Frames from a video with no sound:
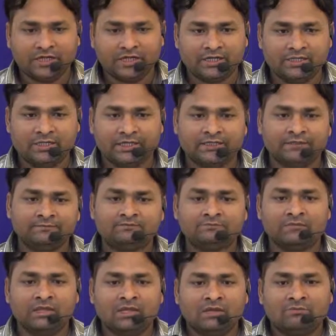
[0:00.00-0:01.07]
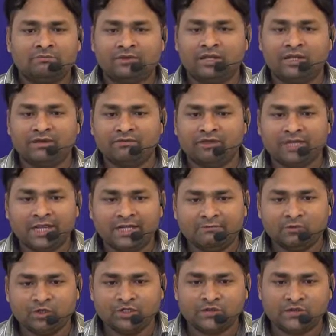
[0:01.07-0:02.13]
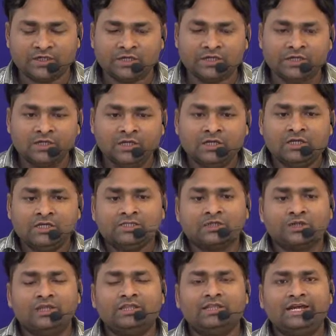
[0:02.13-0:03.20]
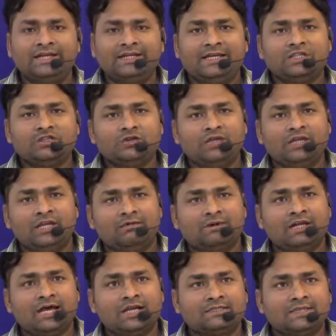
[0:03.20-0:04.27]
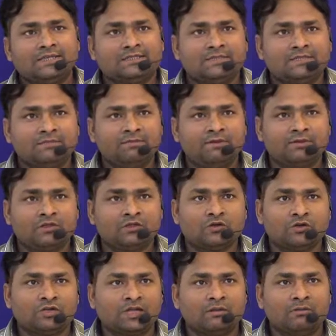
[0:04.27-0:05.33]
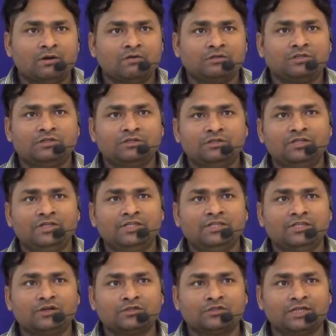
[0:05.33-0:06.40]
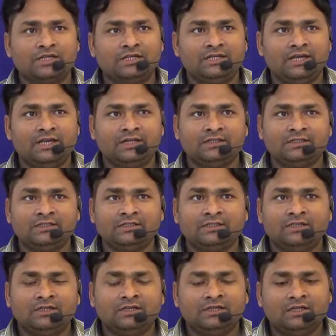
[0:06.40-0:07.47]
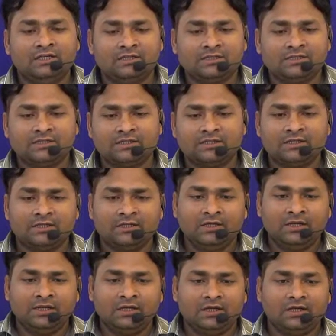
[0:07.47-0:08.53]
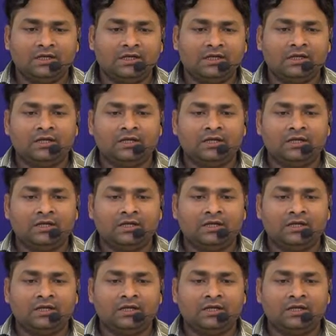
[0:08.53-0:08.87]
and then pre-Raphaelite poetry. So in that, actually, in our last sessions, we were talking about D.G. Rossetti and his uh,